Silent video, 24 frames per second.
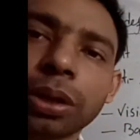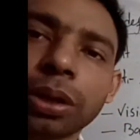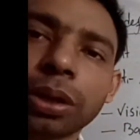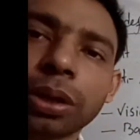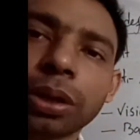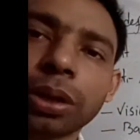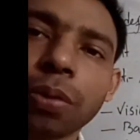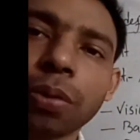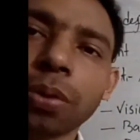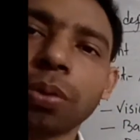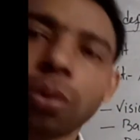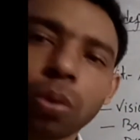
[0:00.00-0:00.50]

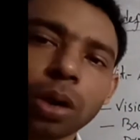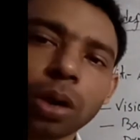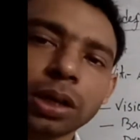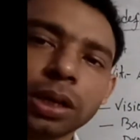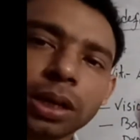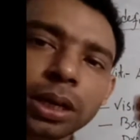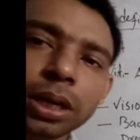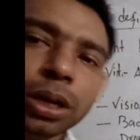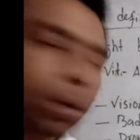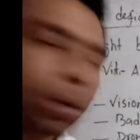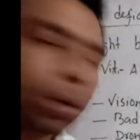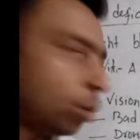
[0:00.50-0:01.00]
Anything,
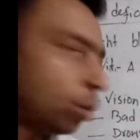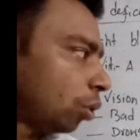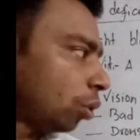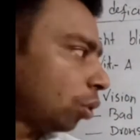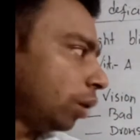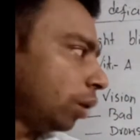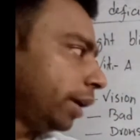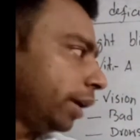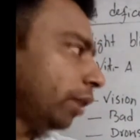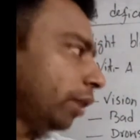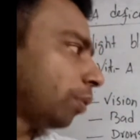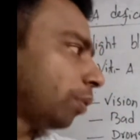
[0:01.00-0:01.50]
any
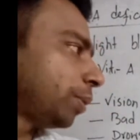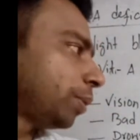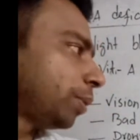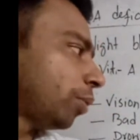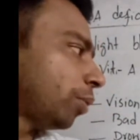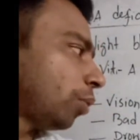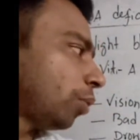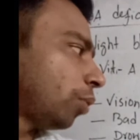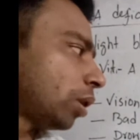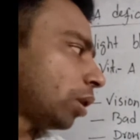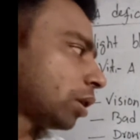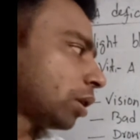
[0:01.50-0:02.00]
sorrowness
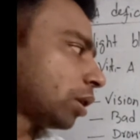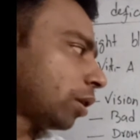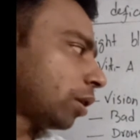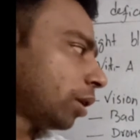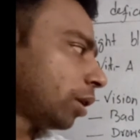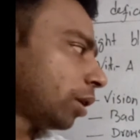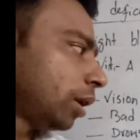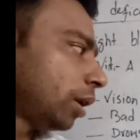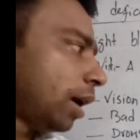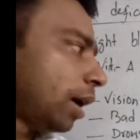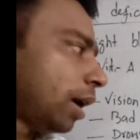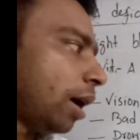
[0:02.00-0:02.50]
or any
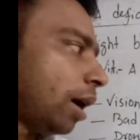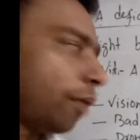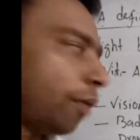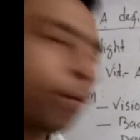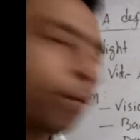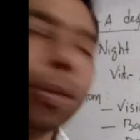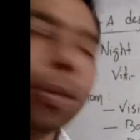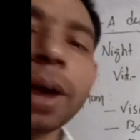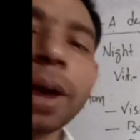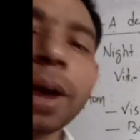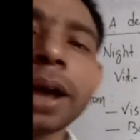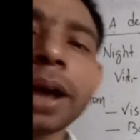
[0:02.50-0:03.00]
good
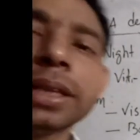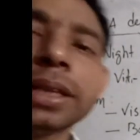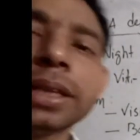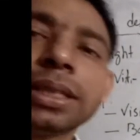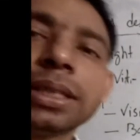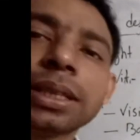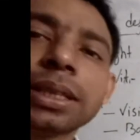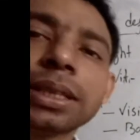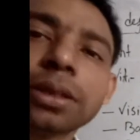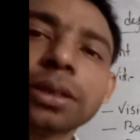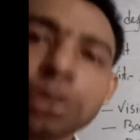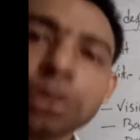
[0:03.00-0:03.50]
feelings,
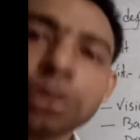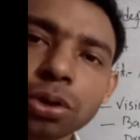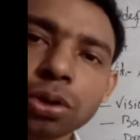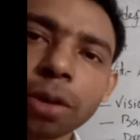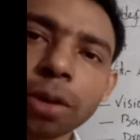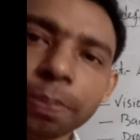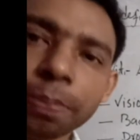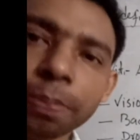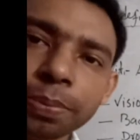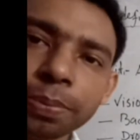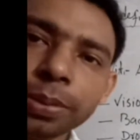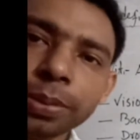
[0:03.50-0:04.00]

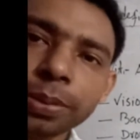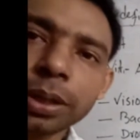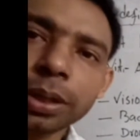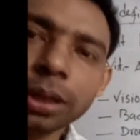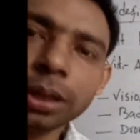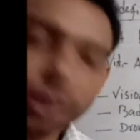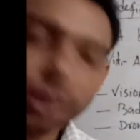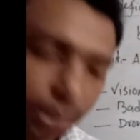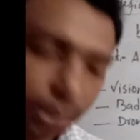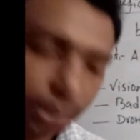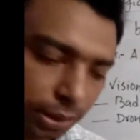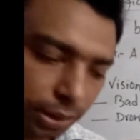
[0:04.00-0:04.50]
some
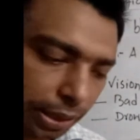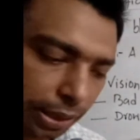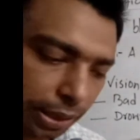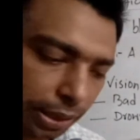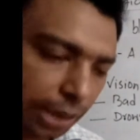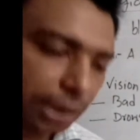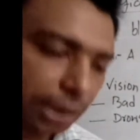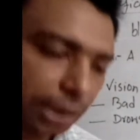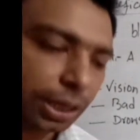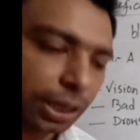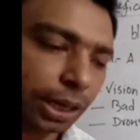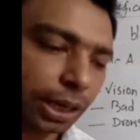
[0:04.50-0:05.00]
tear come
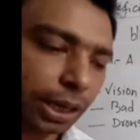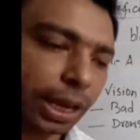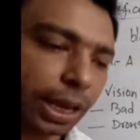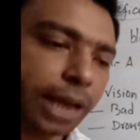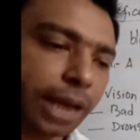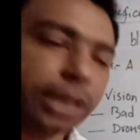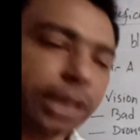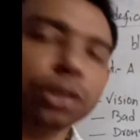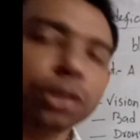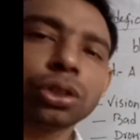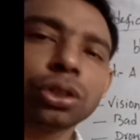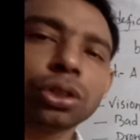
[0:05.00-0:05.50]
out from the
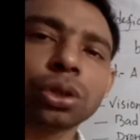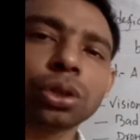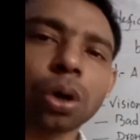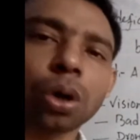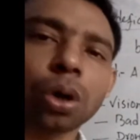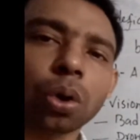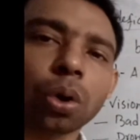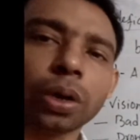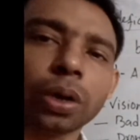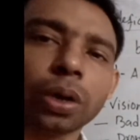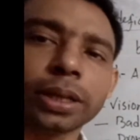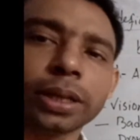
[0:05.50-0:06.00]
eyes,
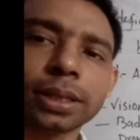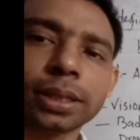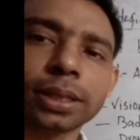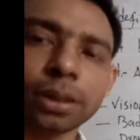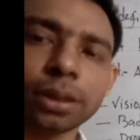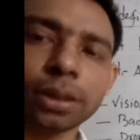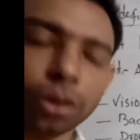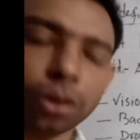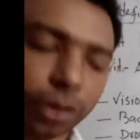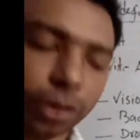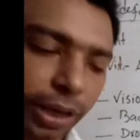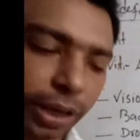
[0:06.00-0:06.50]
that
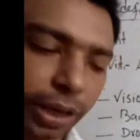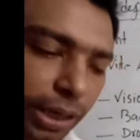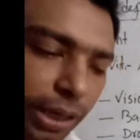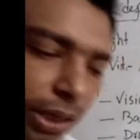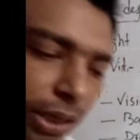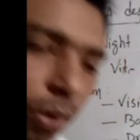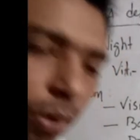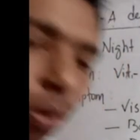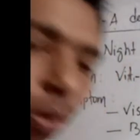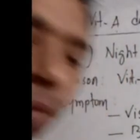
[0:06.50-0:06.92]
is instantly